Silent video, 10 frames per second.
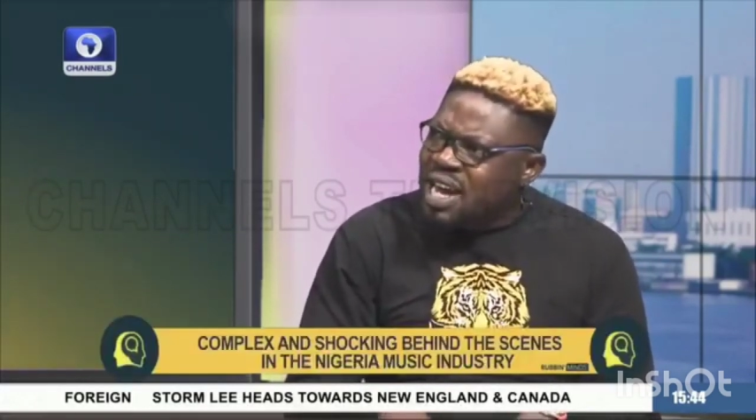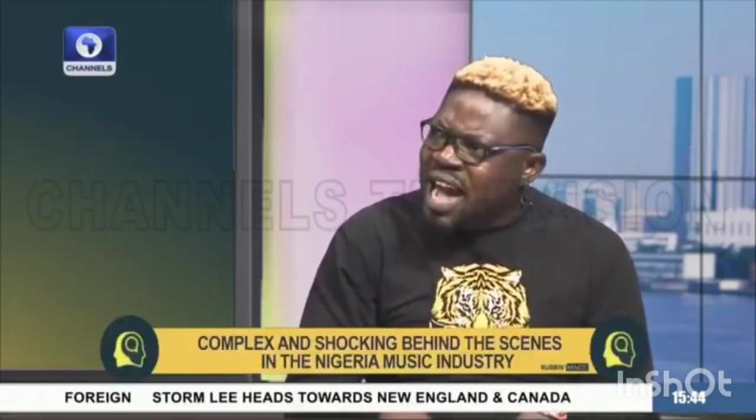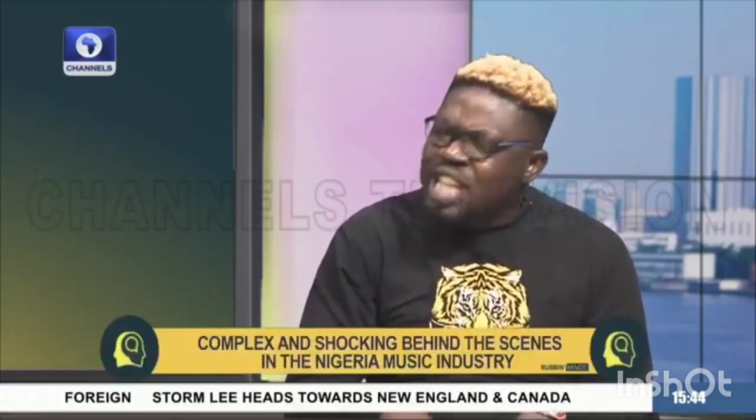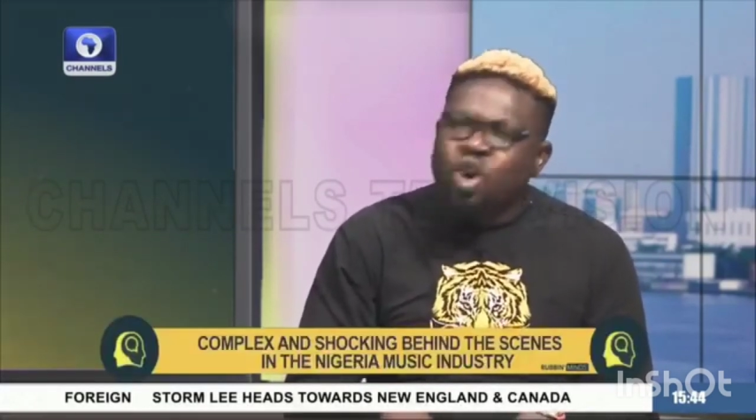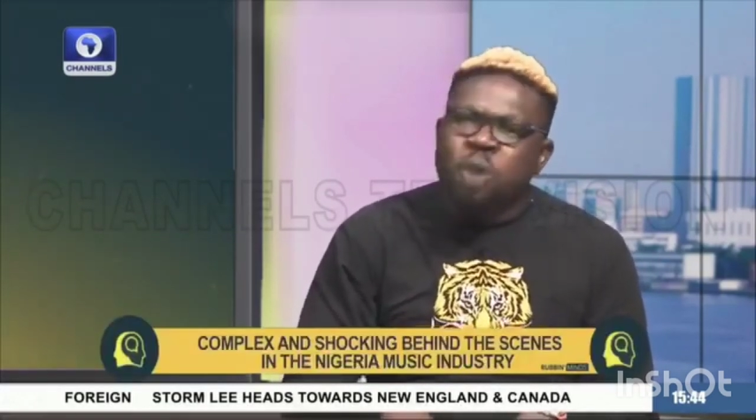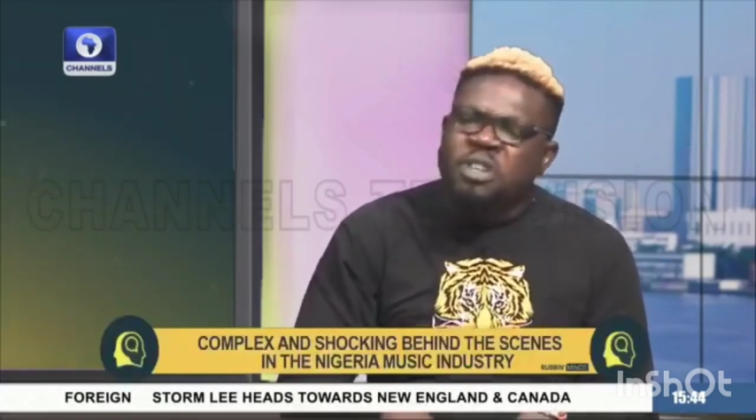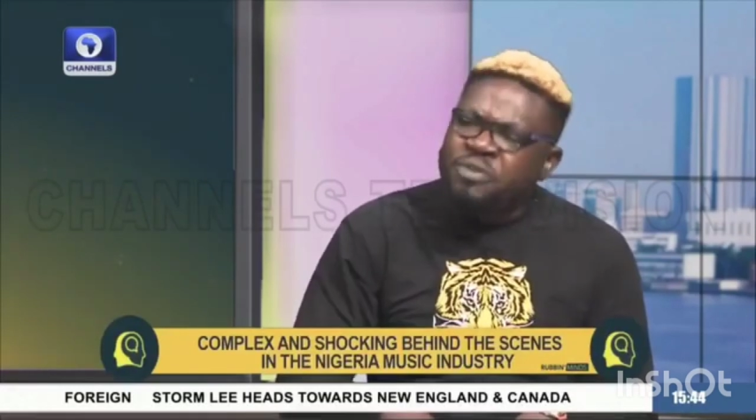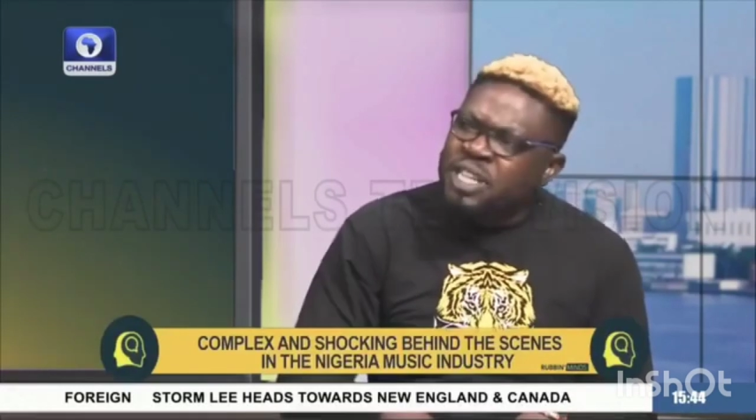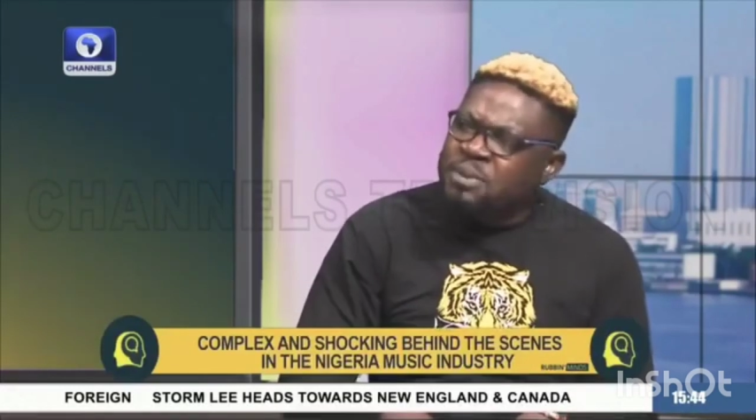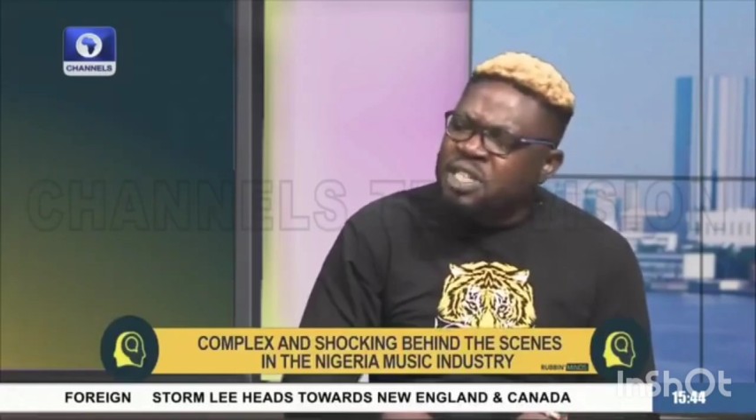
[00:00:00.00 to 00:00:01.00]
and come
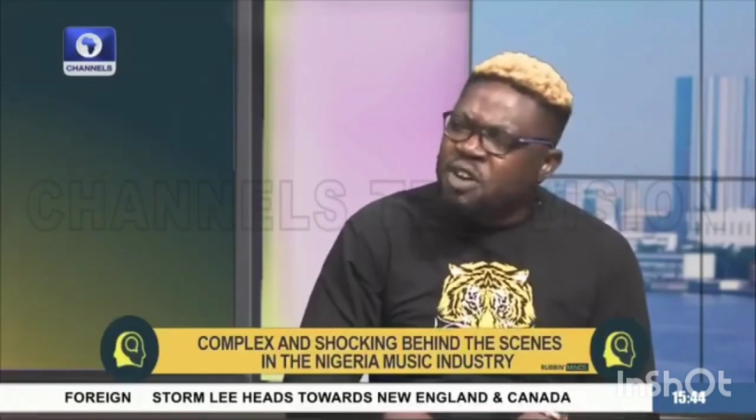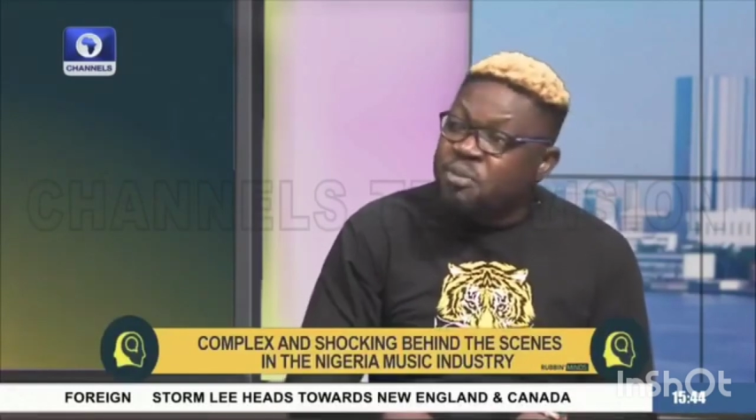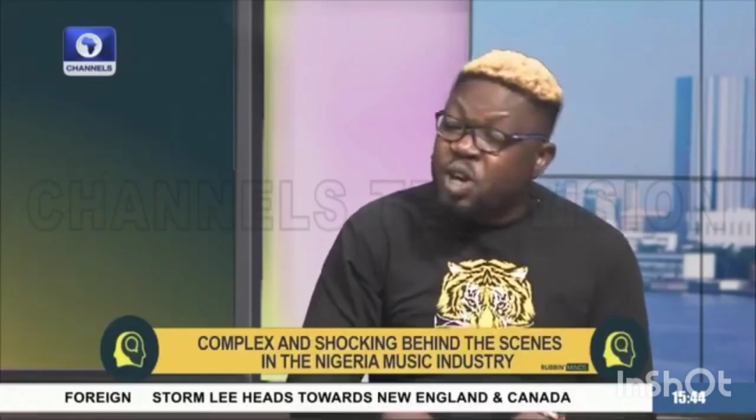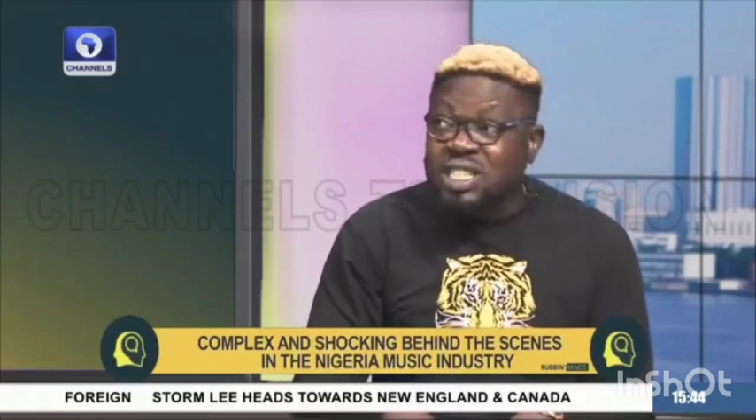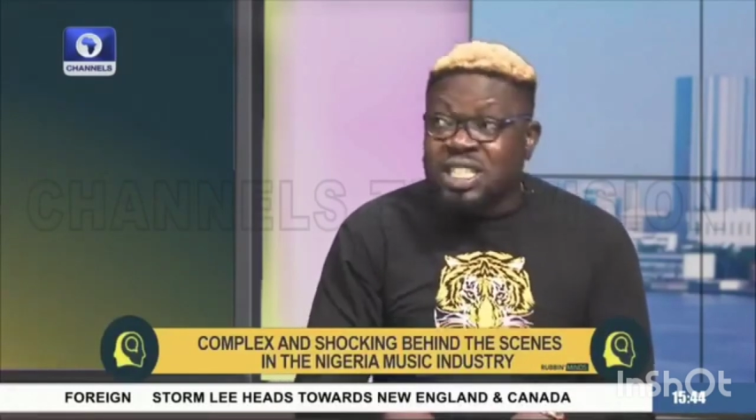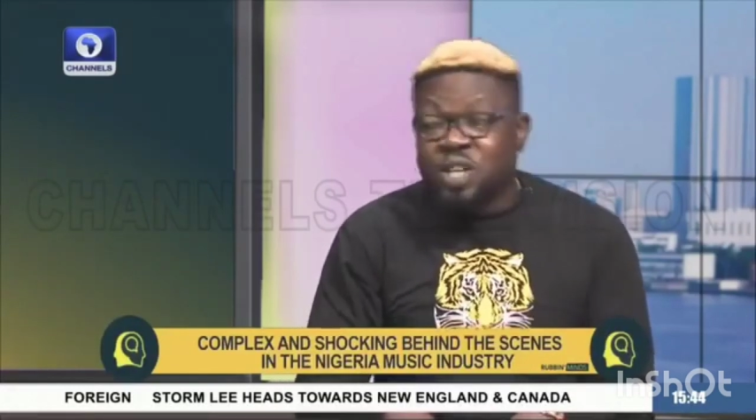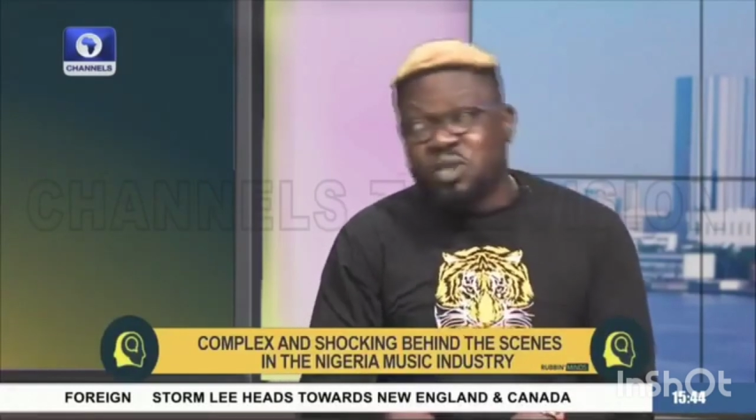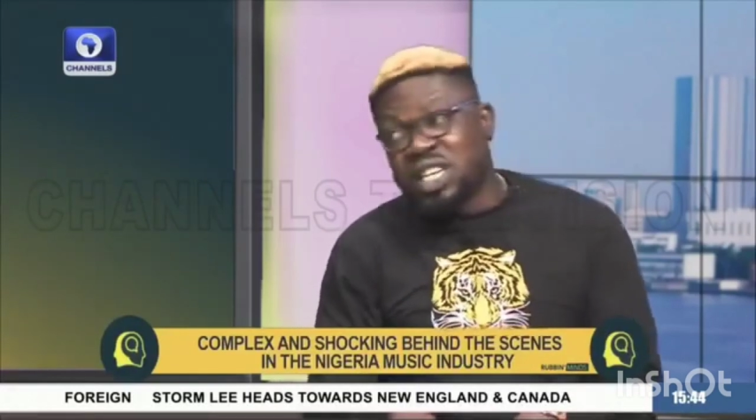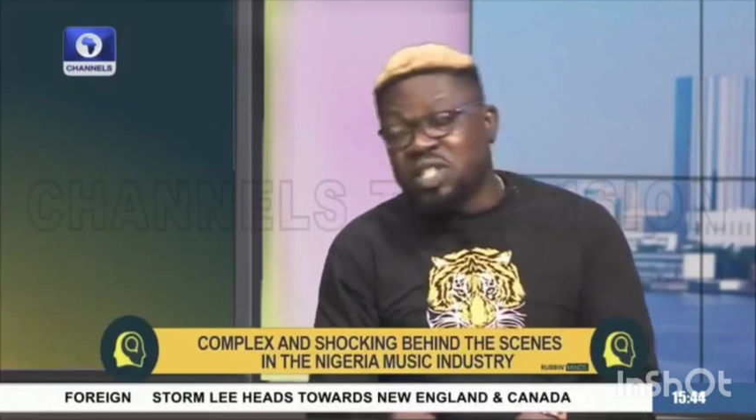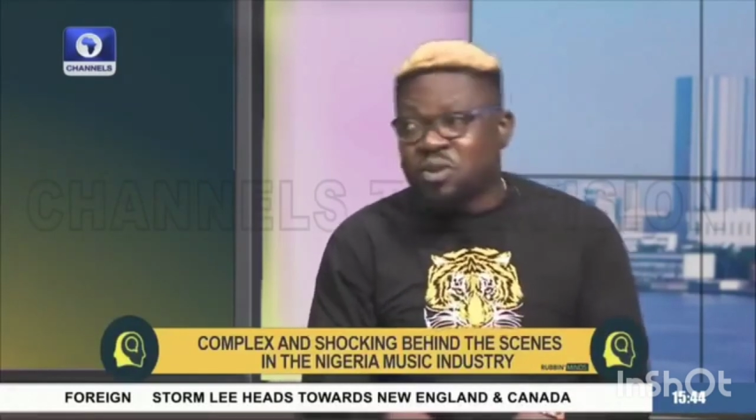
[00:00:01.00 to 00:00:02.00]
defend himself. Because in the
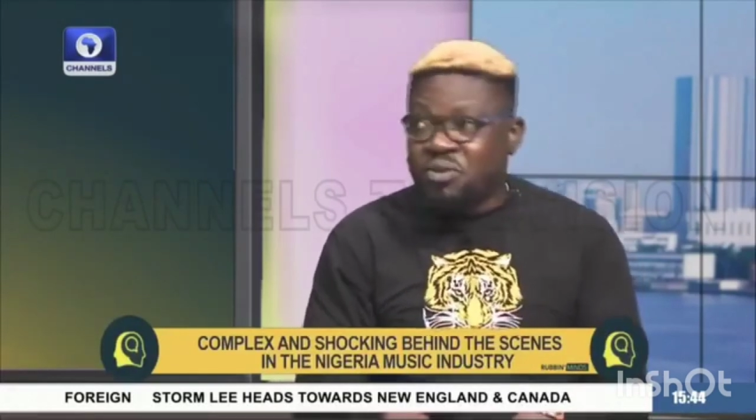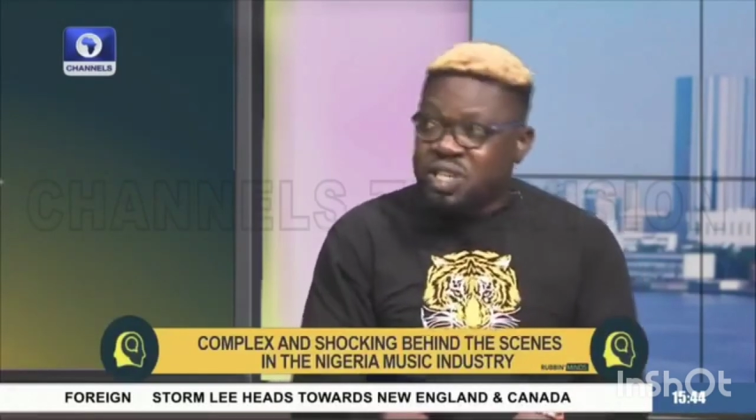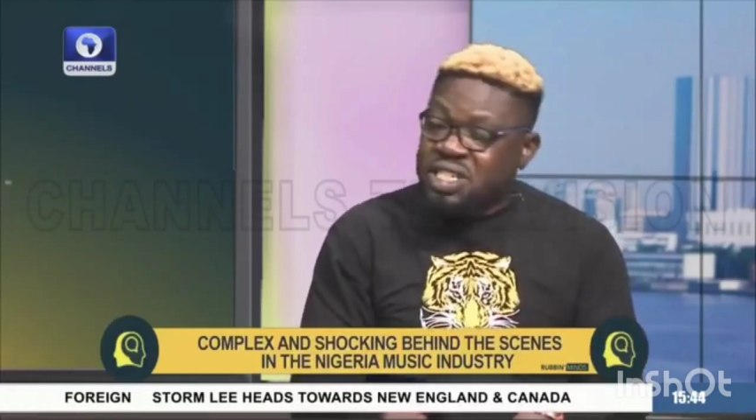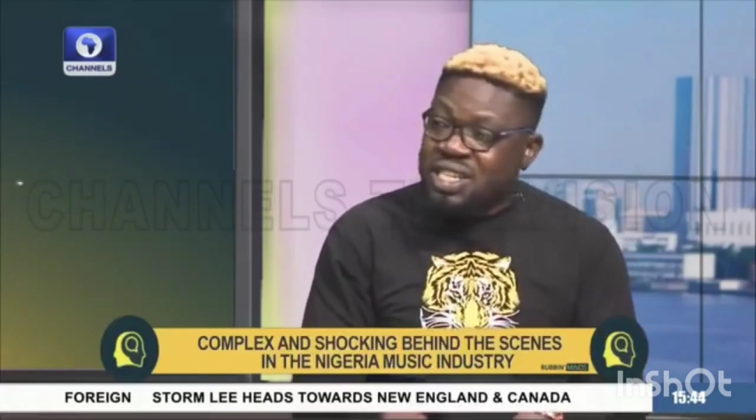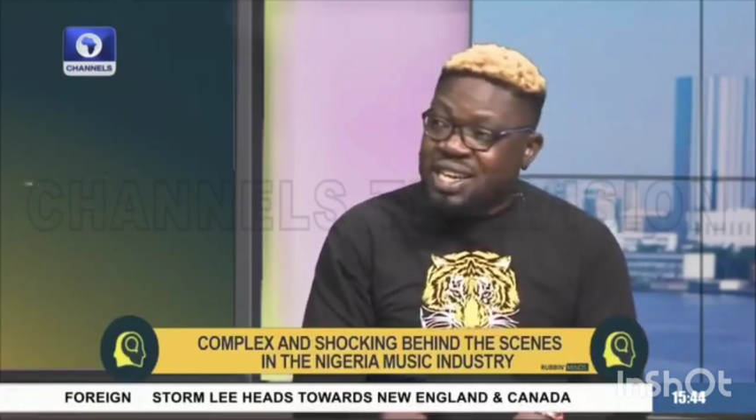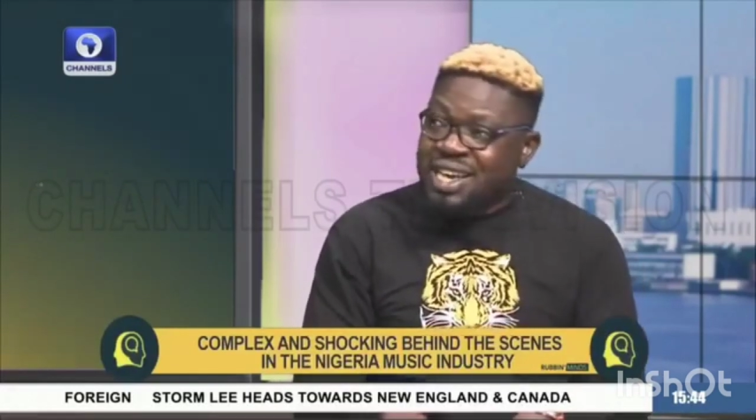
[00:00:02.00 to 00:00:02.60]
real sense of it,